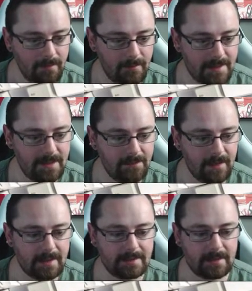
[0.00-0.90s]
Let's see if the
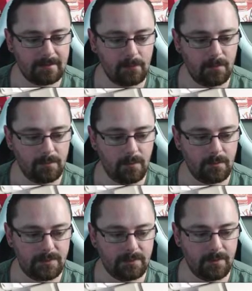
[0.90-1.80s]
next,
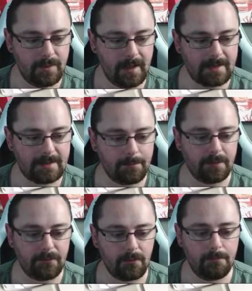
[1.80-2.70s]
what's with the next
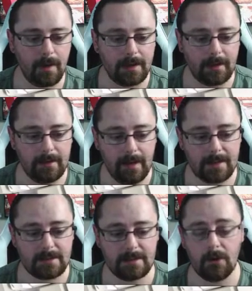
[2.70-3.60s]
samples from Mike.
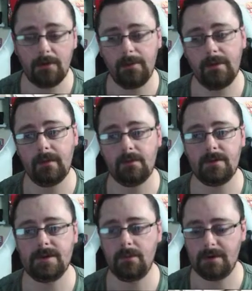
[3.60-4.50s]
Yes, I'm hoping that
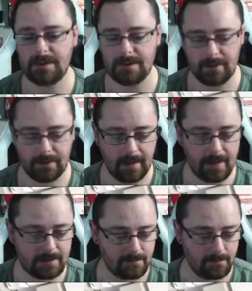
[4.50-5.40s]
Chris Wise is going to
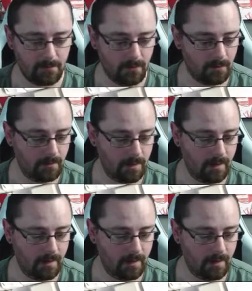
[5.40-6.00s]
get some more